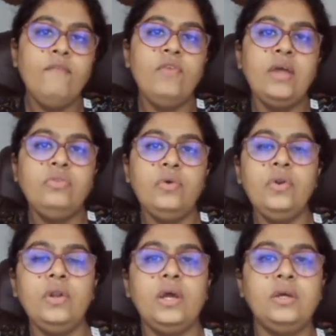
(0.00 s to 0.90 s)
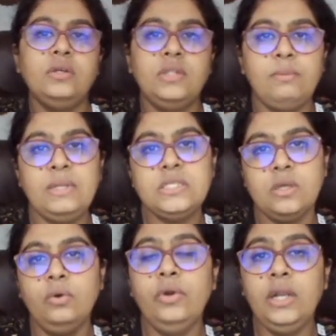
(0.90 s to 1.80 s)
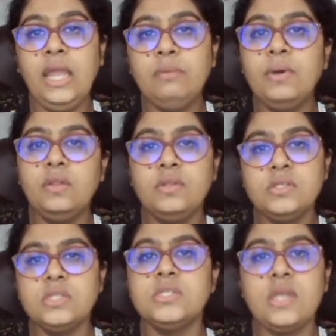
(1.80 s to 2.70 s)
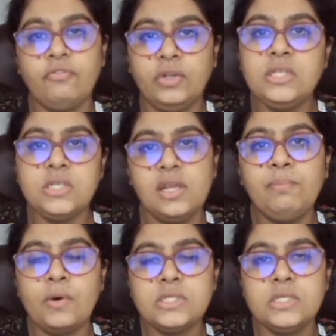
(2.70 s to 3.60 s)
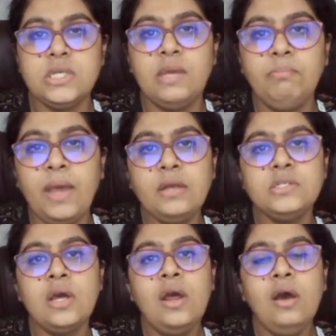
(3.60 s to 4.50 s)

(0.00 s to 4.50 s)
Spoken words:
Whether that means good neighbor in the sense, definitely a positive impact,